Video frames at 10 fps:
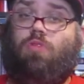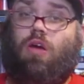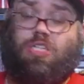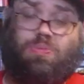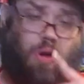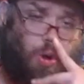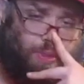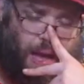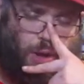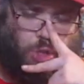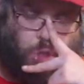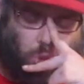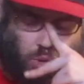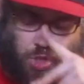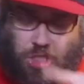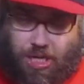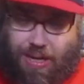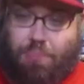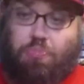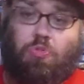small-town
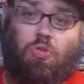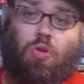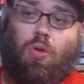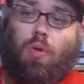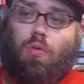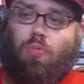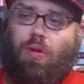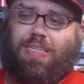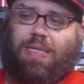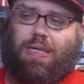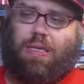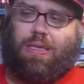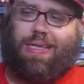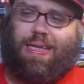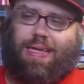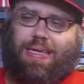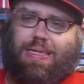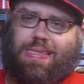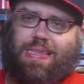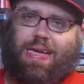Georgia wrestling league
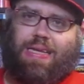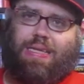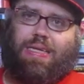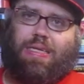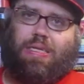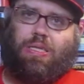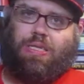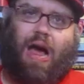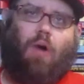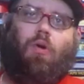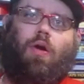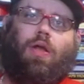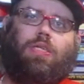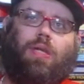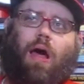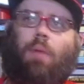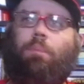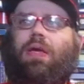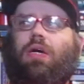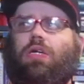that is down on its luck
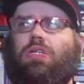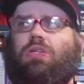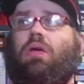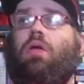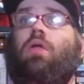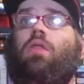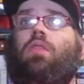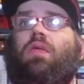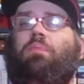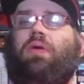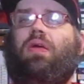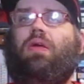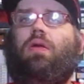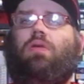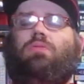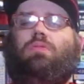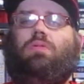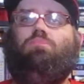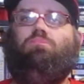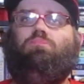because the big
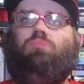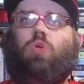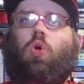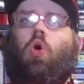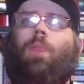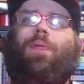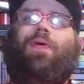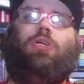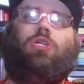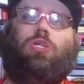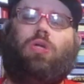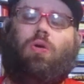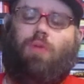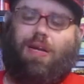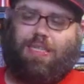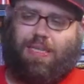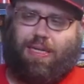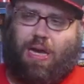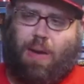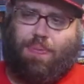corporation
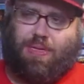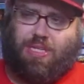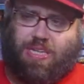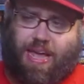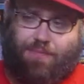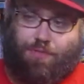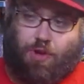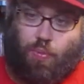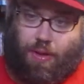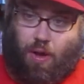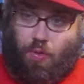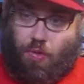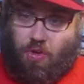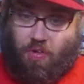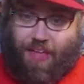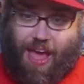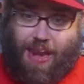wrestling up in Stanford, we all know who that